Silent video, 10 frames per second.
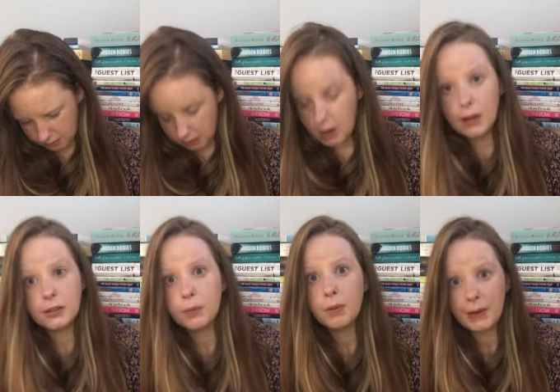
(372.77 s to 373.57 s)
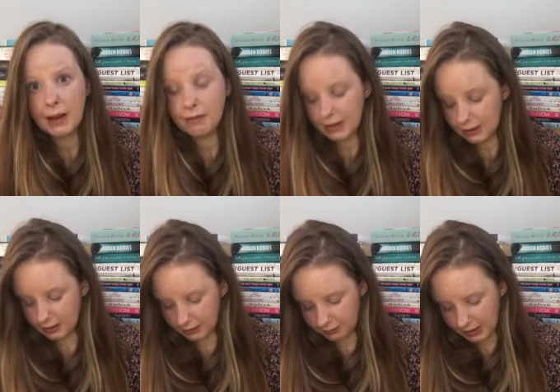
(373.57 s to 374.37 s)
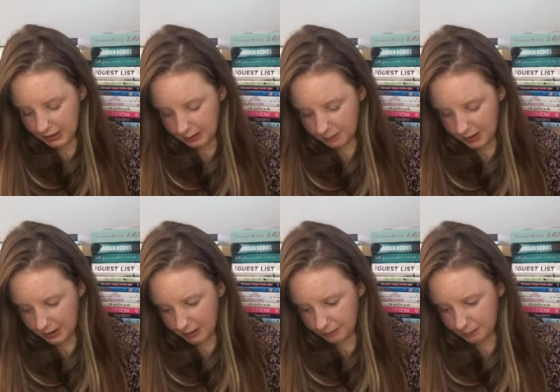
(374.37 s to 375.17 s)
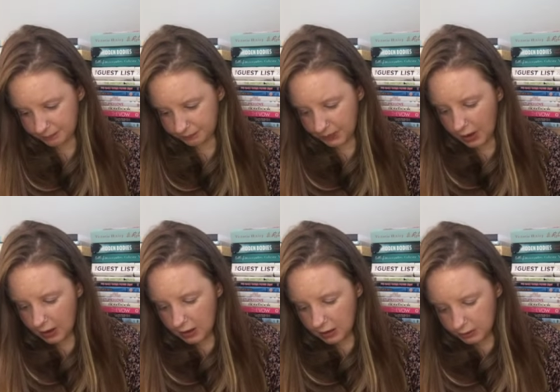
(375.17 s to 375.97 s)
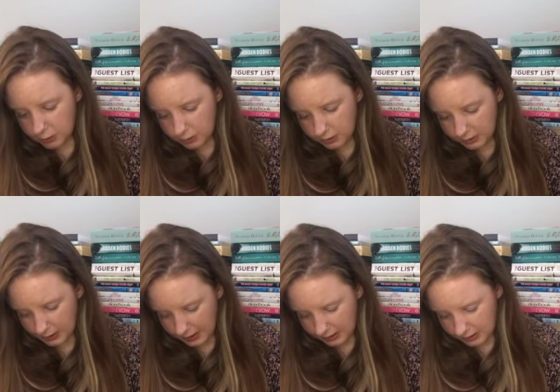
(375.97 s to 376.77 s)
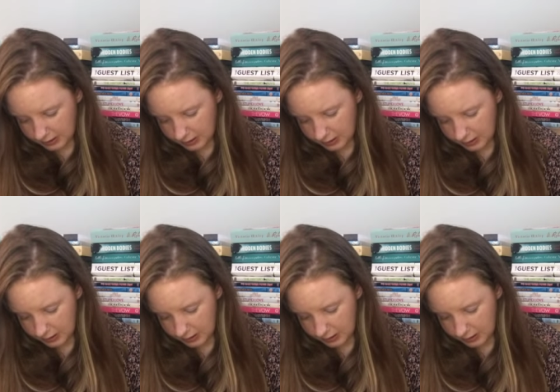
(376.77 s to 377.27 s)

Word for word: I should probably have these things ready, but towards the end,